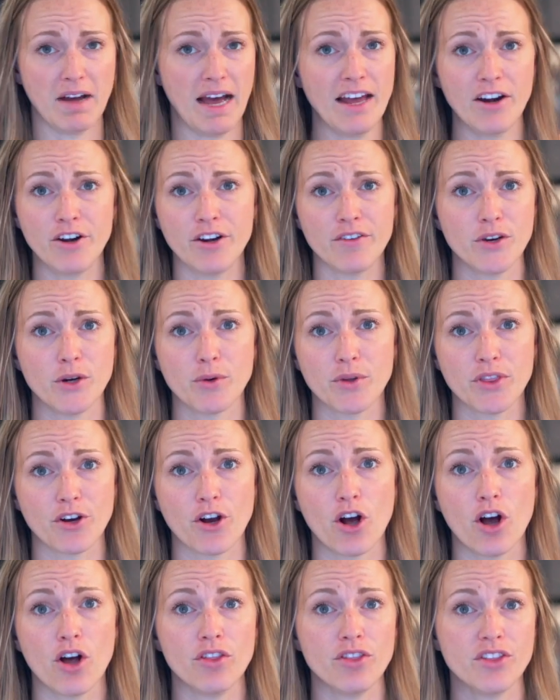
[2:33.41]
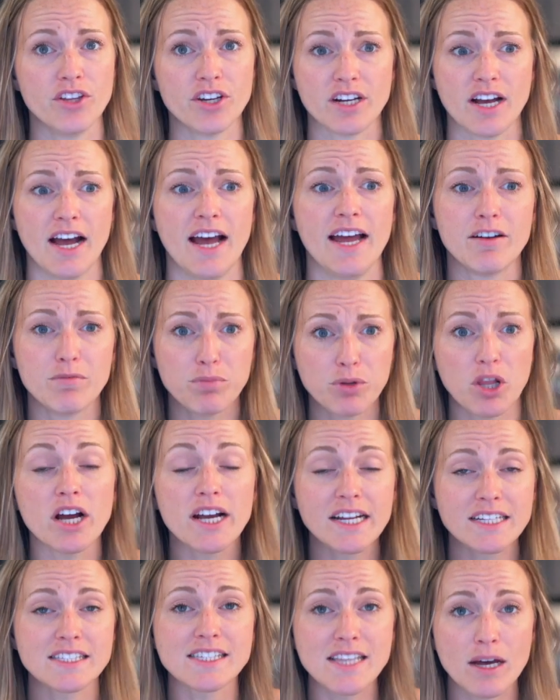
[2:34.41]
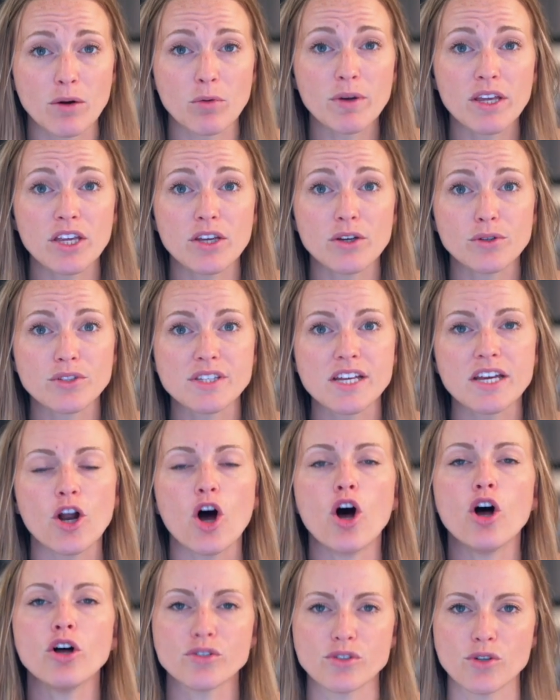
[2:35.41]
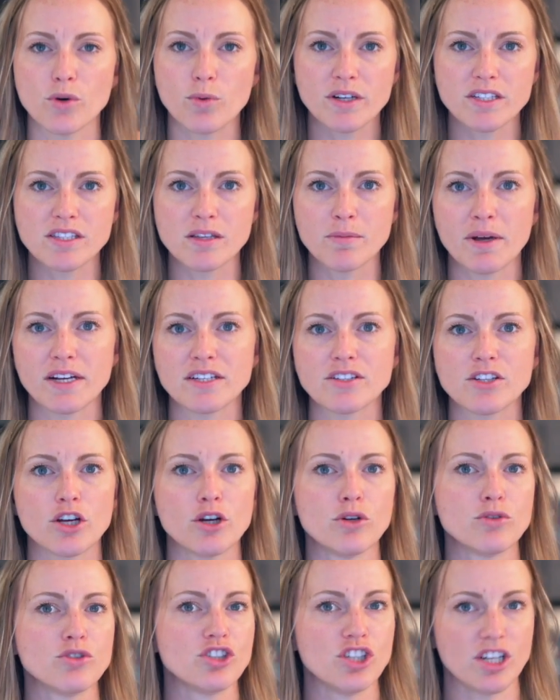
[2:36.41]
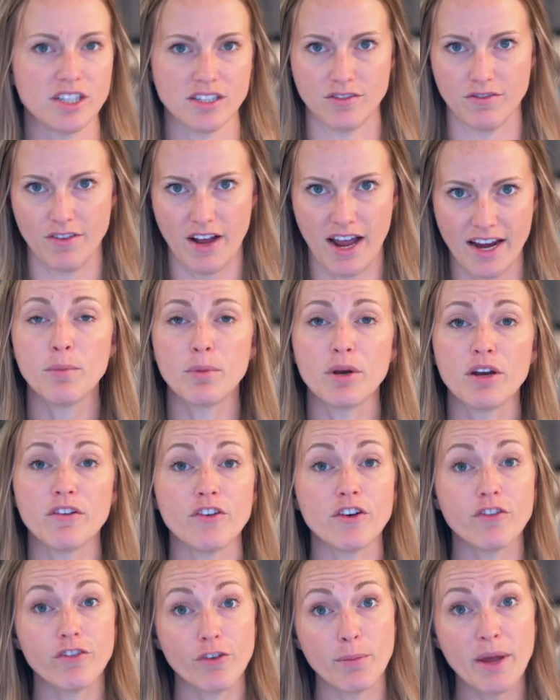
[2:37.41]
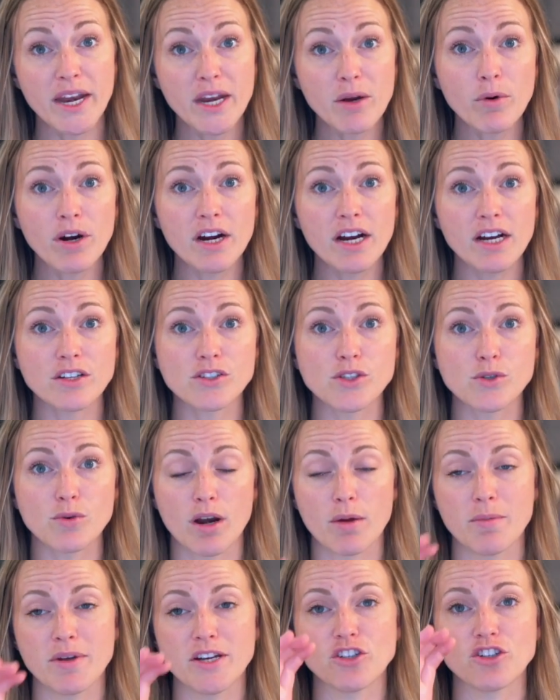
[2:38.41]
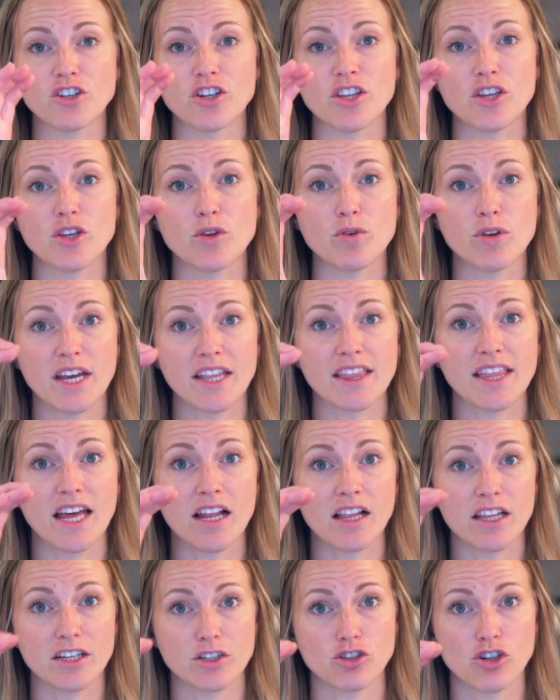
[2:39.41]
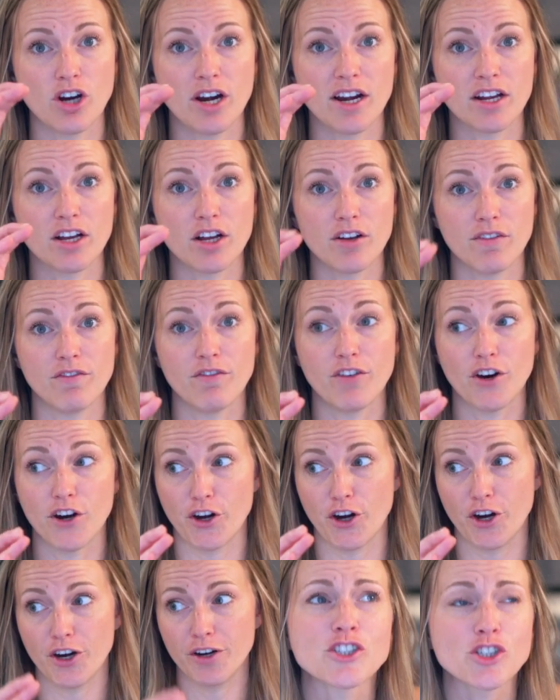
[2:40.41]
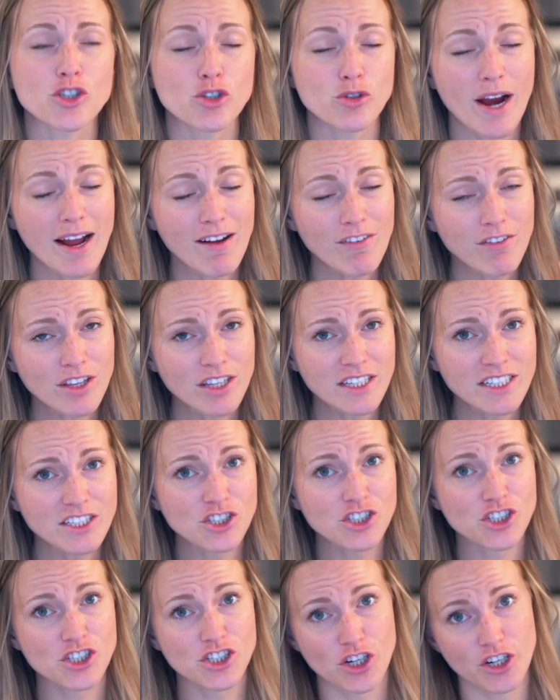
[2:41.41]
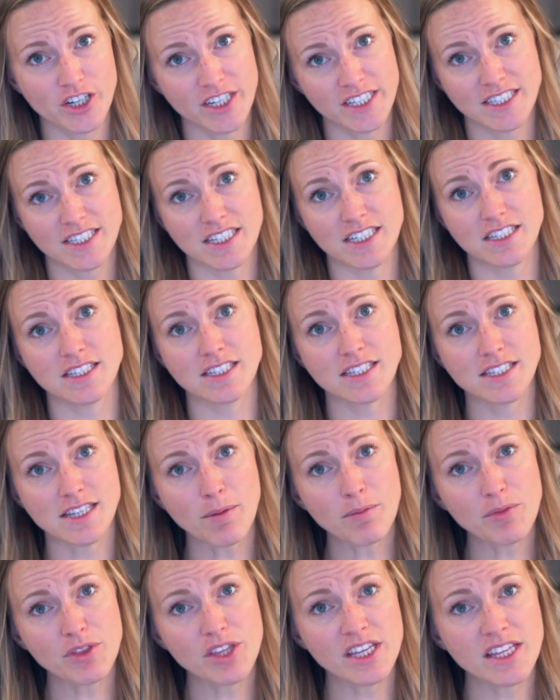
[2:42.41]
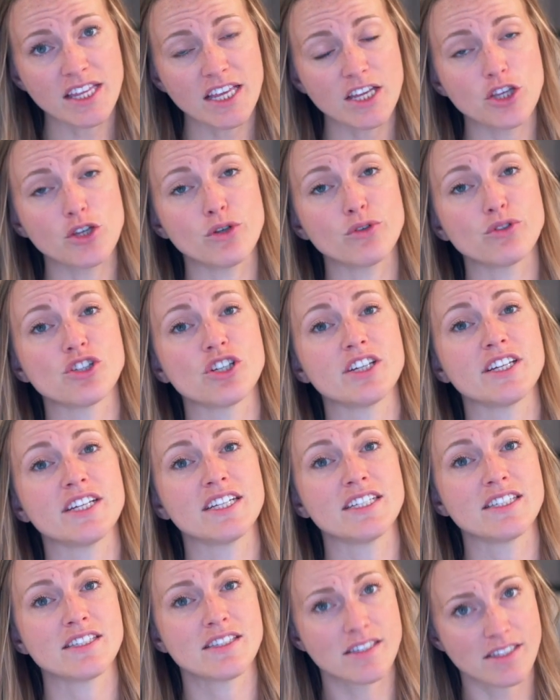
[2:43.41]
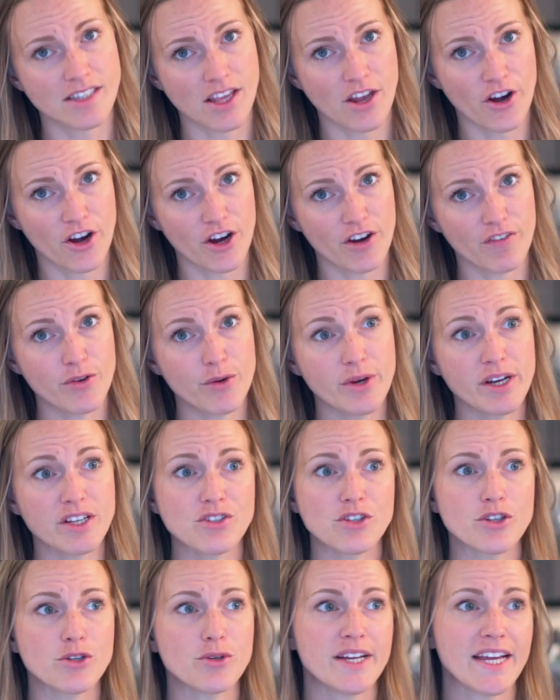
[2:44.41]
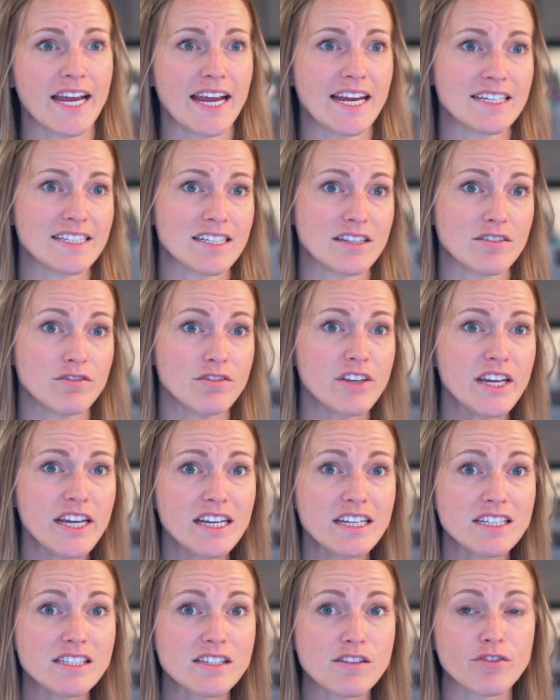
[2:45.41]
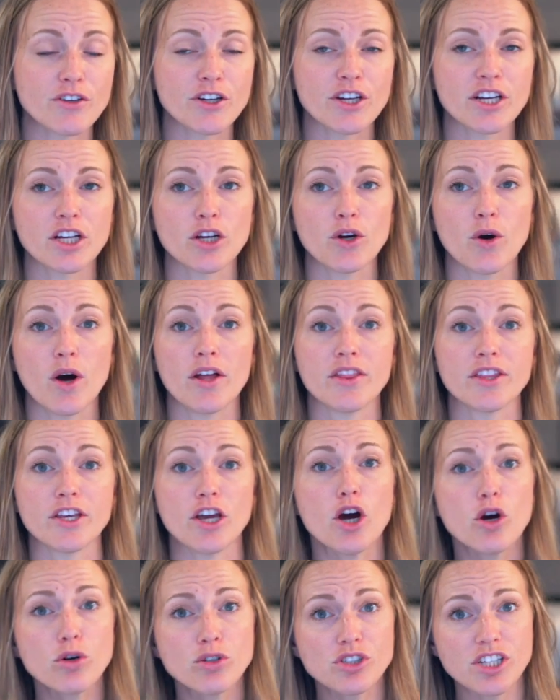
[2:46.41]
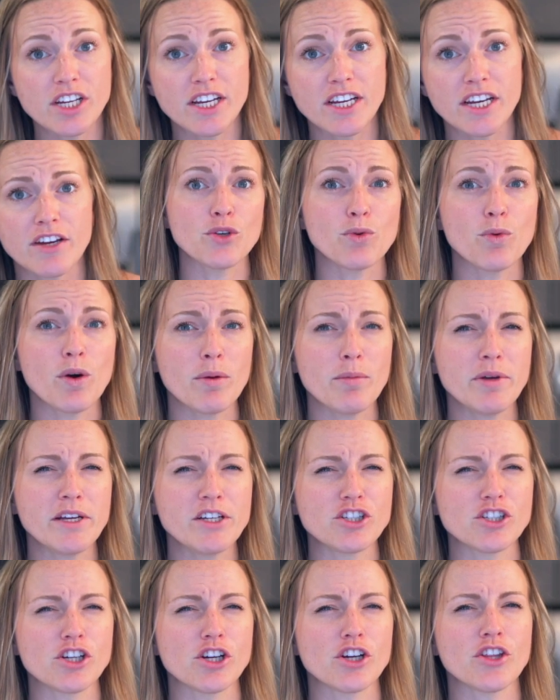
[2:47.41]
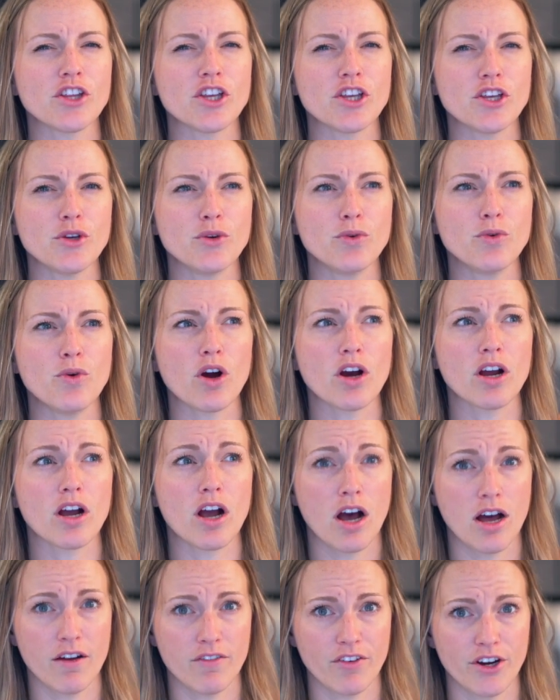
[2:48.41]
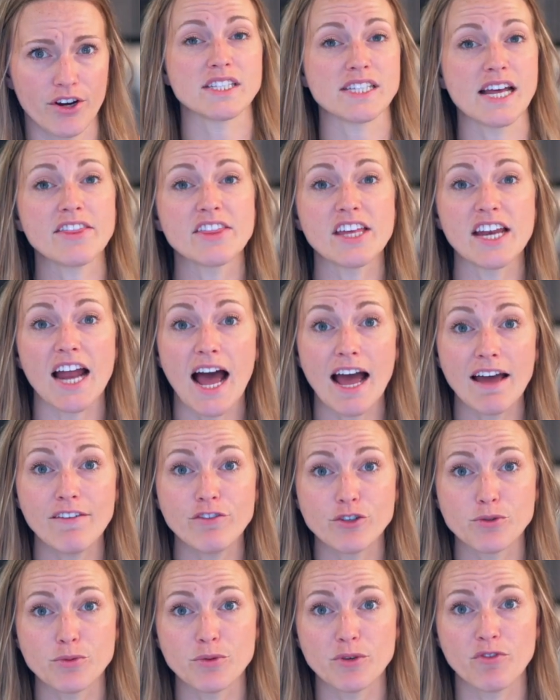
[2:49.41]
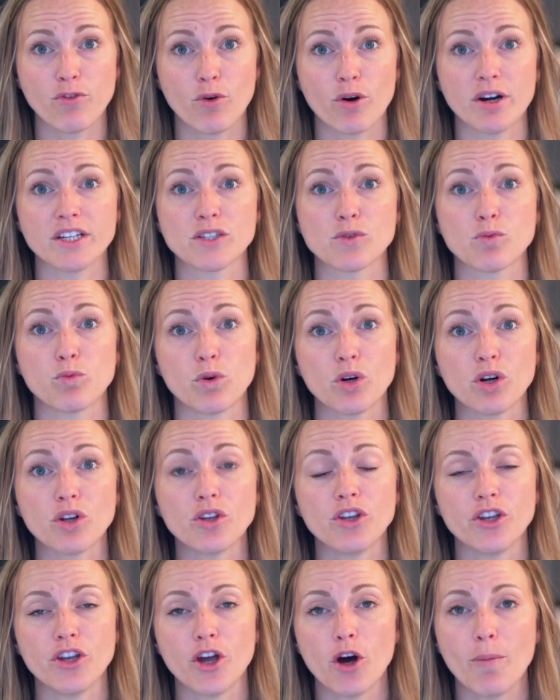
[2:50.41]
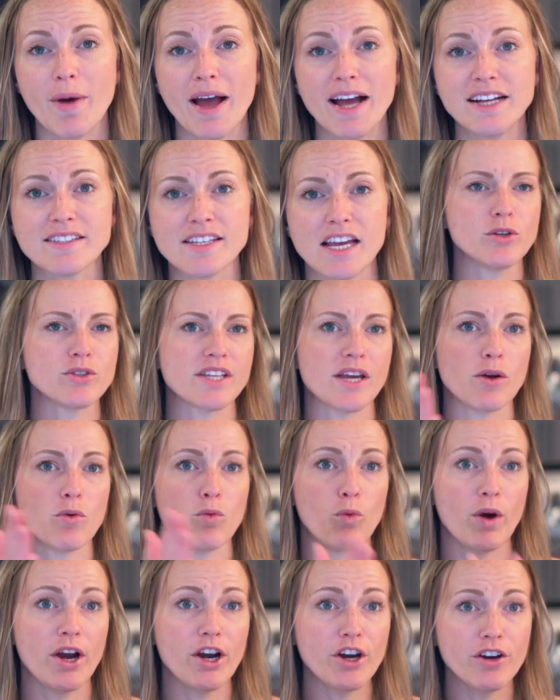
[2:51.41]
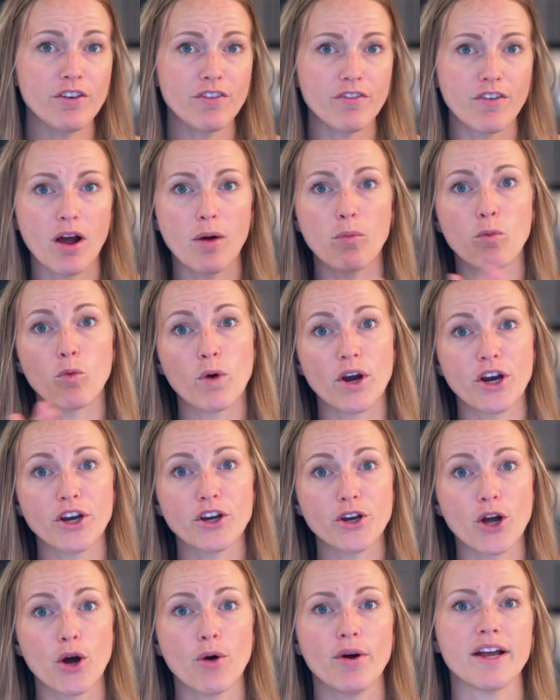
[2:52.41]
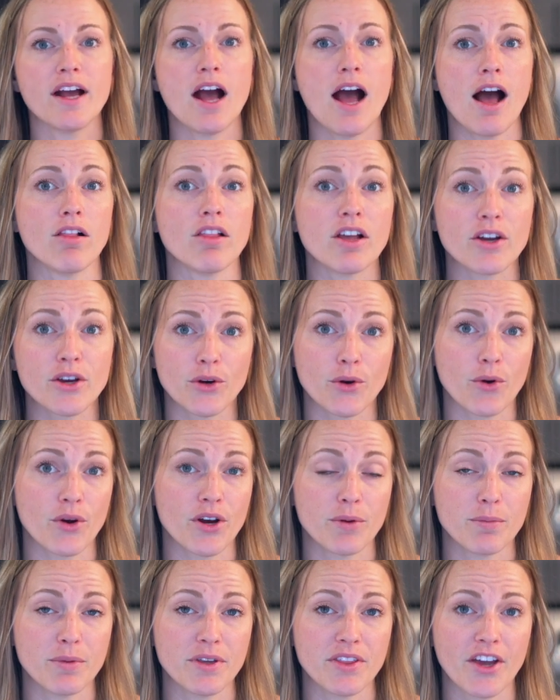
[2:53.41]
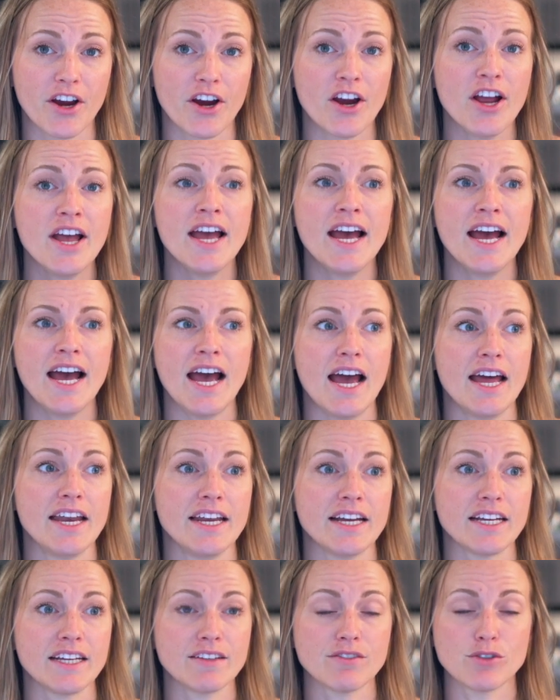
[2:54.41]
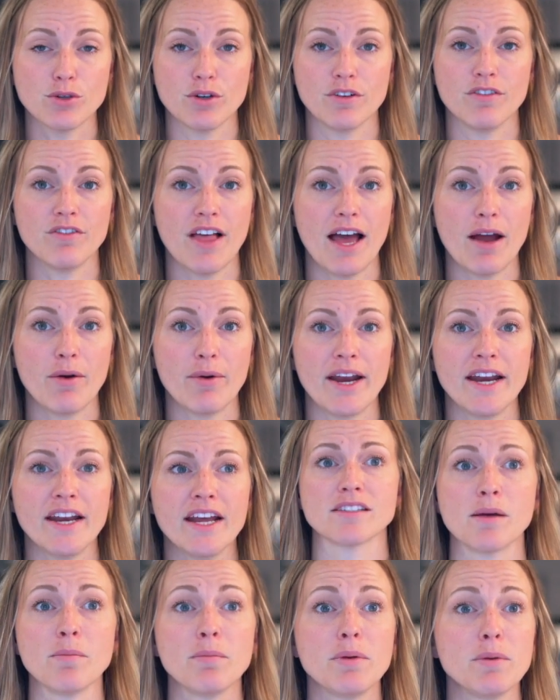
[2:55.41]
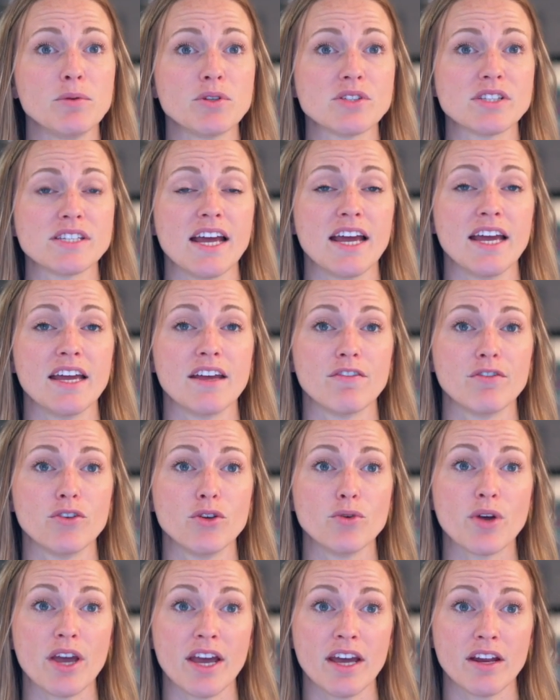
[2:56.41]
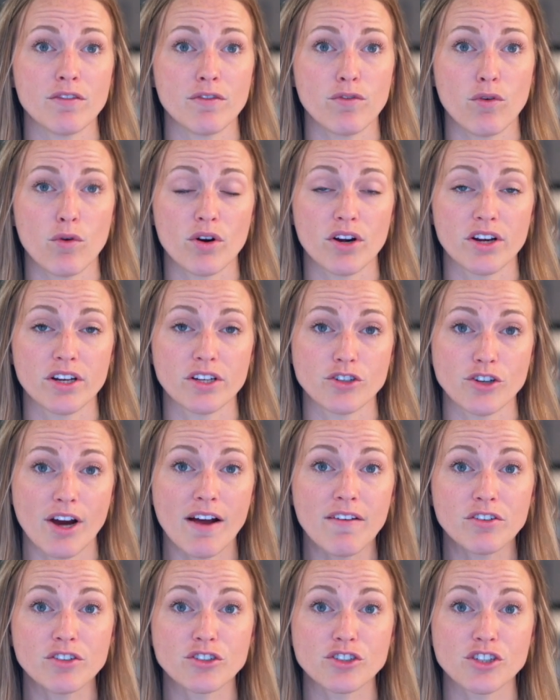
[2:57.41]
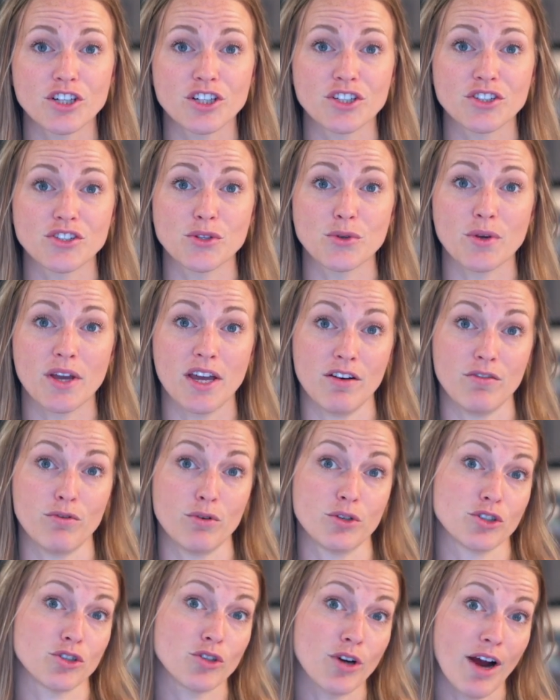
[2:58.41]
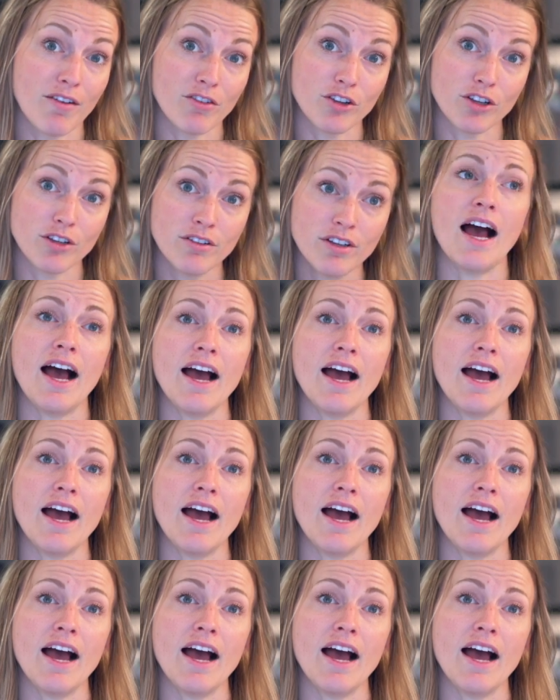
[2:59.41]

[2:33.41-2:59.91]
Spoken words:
I don't even know what they're called, the kind of plugins that we use, it also works in Mexico just fine. But if you're from anywhere else, you wanna make sure that you get that electronic converter. Travel insurance is something that you should consider. If you guys are doing ATVs, if you're gonna go out in the ocean, you wanna make sure that you are covered. A site that I've used before is World Nomads, and you say where you're from, where you're going, how long you're going to be there, and it gives you a flat rate. Some people say if you can't afford travel insurance, you can't afford travel.